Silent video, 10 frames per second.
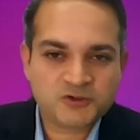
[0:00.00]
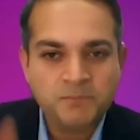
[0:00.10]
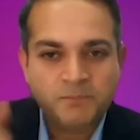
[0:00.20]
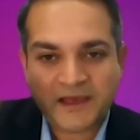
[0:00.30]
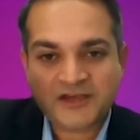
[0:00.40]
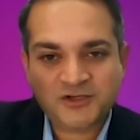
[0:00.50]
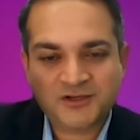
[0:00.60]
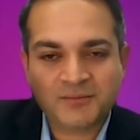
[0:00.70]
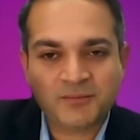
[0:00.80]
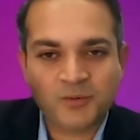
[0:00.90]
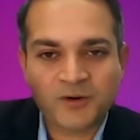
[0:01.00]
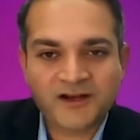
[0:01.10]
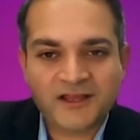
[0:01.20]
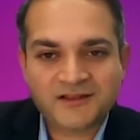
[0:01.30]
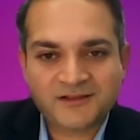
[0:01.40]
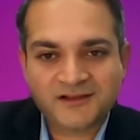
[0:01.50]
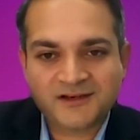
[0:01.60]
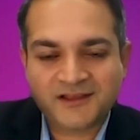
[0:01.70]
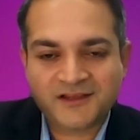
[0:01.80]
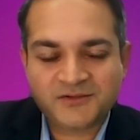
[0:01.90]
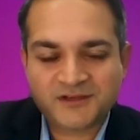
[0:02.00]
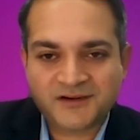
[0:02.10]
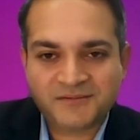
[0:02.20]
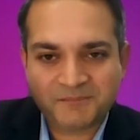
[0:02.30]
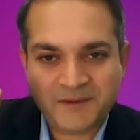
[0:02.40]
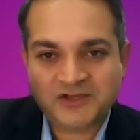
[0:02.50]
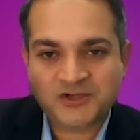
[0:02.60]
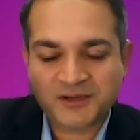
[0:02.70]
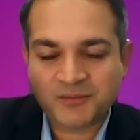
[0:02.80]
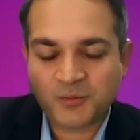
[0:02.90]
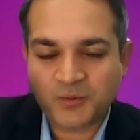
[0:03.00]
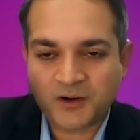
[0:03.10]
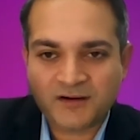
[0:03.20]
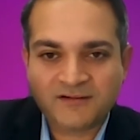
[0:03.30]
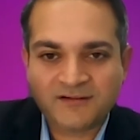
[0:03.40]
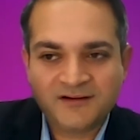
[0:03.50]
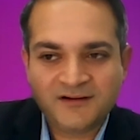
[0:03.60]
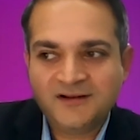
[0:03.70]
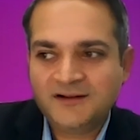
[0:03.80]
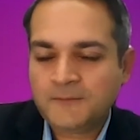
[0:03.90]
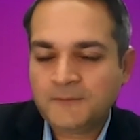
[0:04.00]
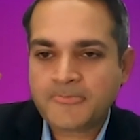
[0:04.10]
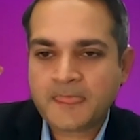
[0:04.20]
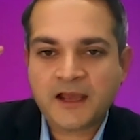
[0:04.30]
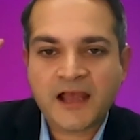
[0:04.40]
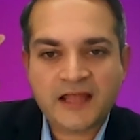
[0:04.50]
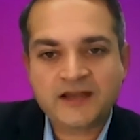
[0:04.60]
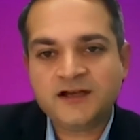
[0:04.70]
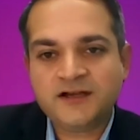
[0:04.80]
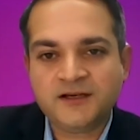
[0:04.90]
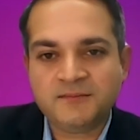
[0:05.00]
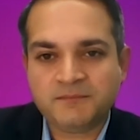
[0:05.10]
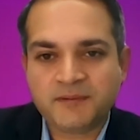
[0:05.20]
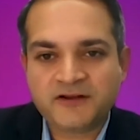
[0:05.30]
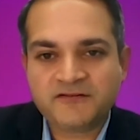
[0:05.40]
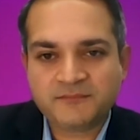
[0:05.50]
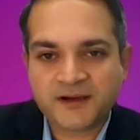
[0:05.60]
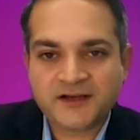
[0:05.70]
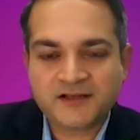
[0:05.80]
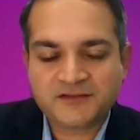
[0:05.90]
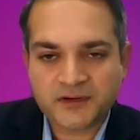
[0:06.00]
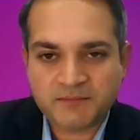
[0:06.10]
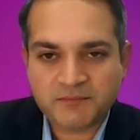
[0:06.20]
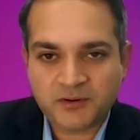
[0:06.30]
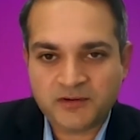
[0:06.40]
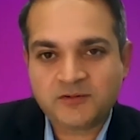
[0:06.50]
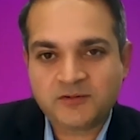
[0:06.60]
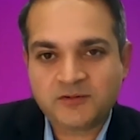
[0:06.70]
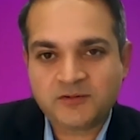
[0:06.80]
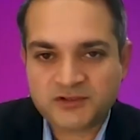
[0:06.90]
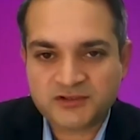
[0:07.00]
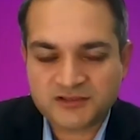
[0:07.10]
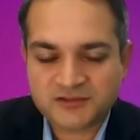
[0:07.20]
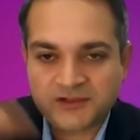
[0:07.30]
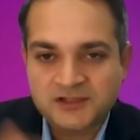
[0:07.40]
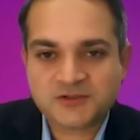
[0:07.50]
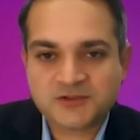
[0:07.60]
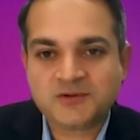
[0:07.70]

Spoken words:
So passion number one, Antony, like you said, passion number one. Analytical bend of mind is very important, what you mentioned as well.